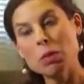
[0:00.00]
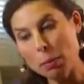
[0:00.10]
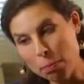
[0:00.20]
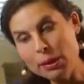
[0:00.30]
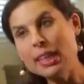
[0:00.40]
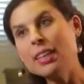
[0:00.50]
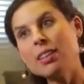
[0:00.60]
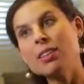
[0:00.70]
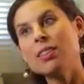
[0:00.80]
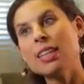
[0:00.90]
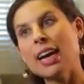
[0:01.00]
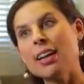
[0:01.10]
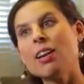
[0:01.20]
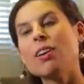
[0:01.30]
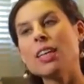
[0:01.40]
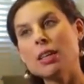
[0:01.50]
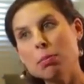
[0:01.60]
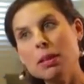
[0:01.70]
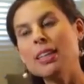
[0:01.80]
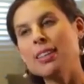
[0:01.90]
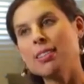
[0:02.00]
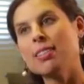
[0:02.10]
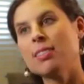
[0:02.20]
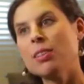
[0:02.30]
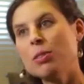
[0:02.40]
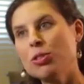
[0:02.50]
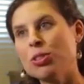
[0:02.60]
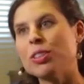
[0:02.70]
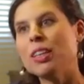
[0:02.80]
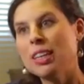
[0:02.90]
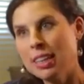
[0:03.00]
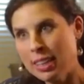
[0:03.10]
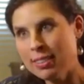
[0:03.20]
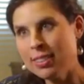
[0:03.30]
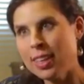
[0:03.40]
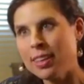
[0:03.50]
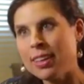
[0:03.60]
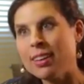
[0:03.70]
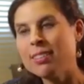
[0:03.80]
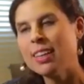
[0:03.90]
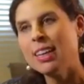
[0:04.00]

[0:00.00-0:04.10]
a political dialogue and a political solution in Syria.